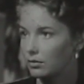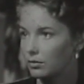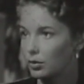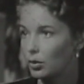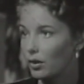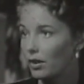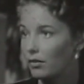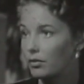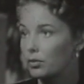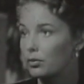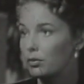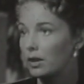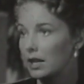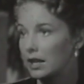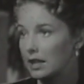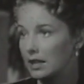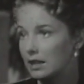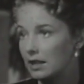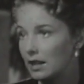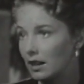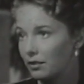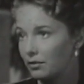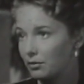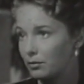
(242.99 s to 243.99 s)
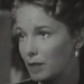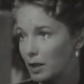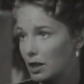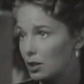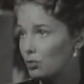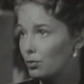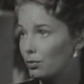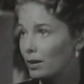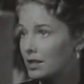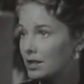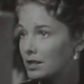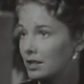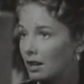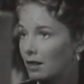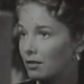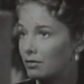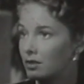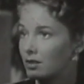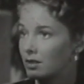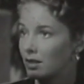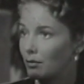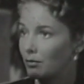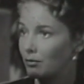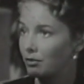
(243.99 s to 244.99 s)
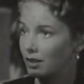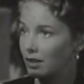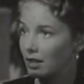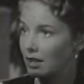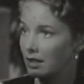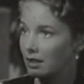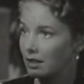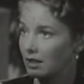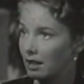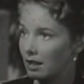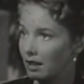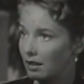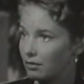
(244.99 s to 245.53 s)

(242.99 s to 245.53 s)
if you ever really loved me, you must have some feeling